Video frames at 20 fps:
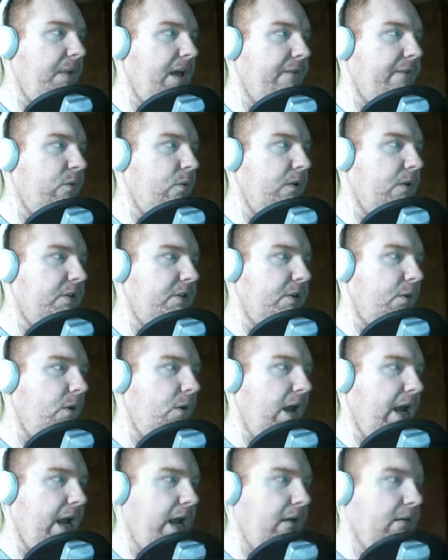every once in a
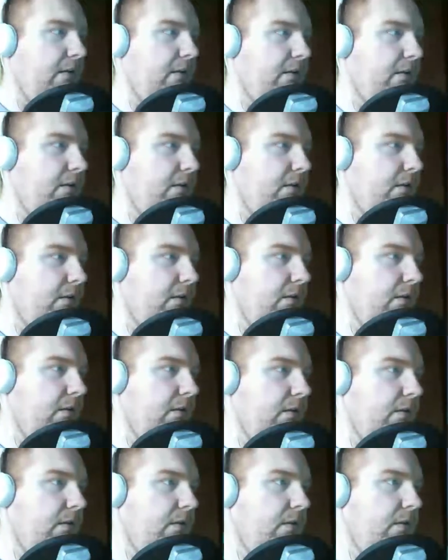while.
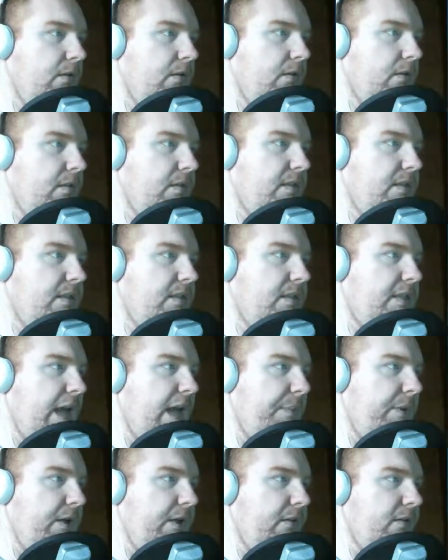
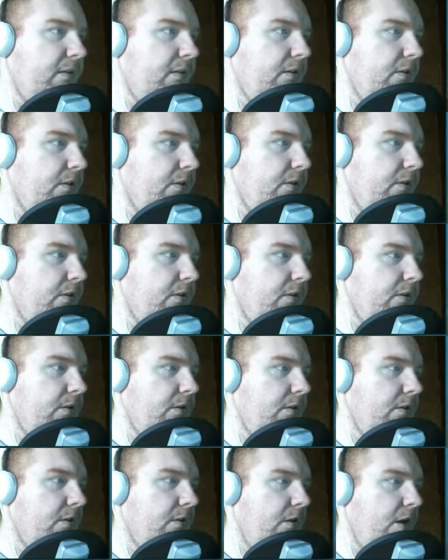Stop it.
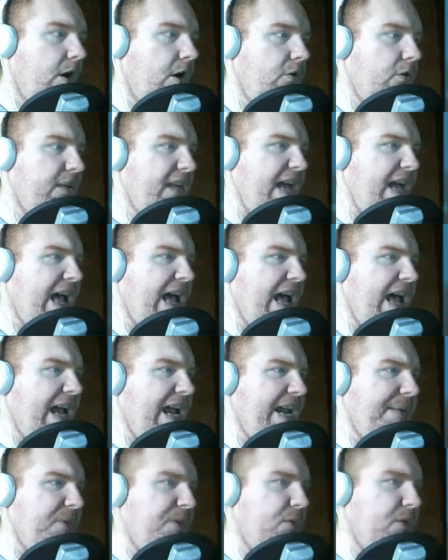Only I
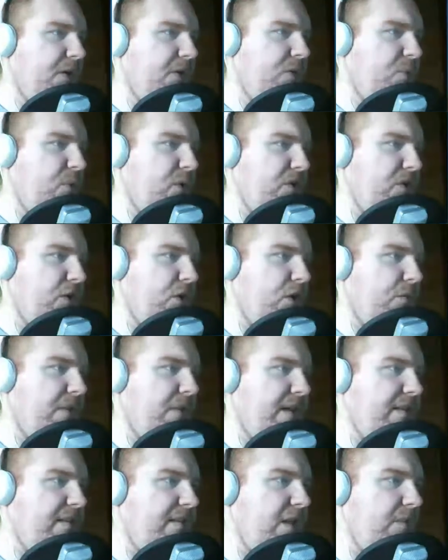am the one supposed to hurt my
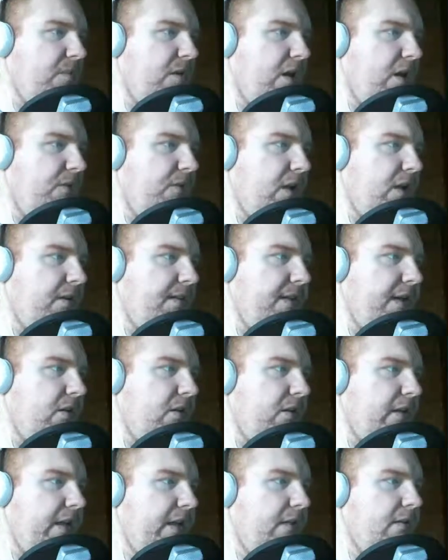Seamoth
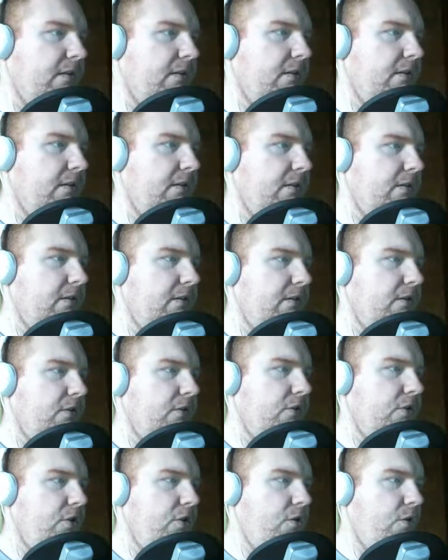voluntarily.
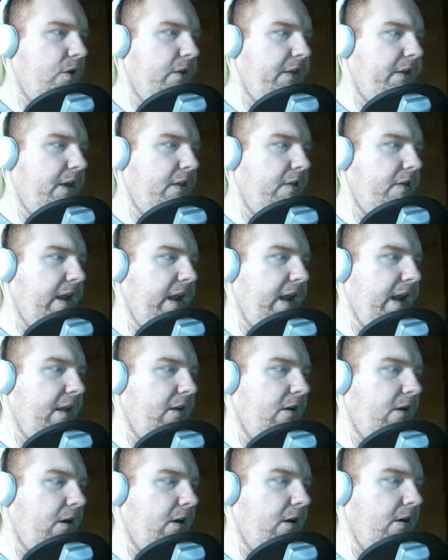You, on the other hand,
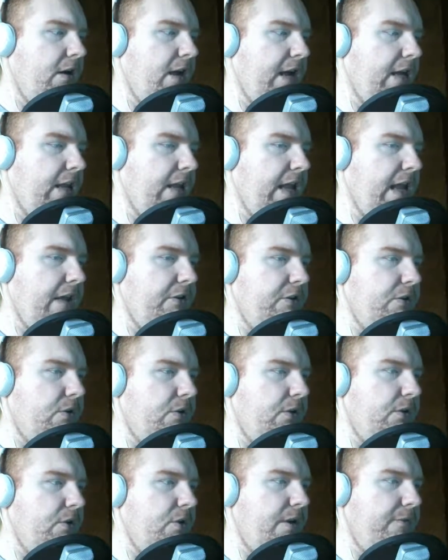are not allowed. You,
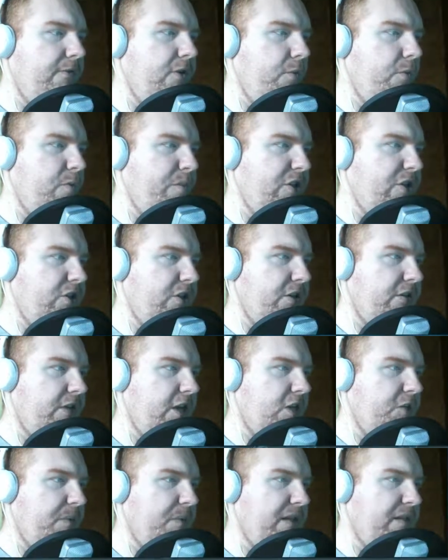are, you have no permission to
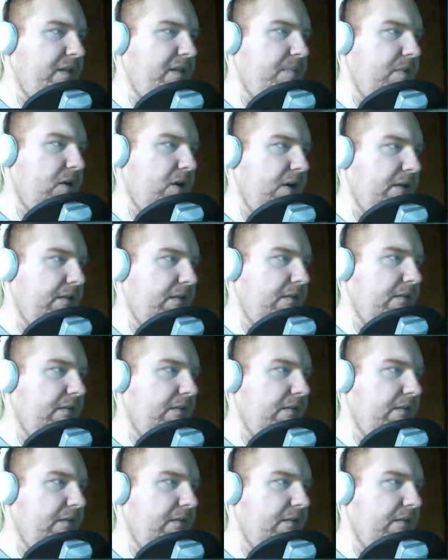touch my Seamoth.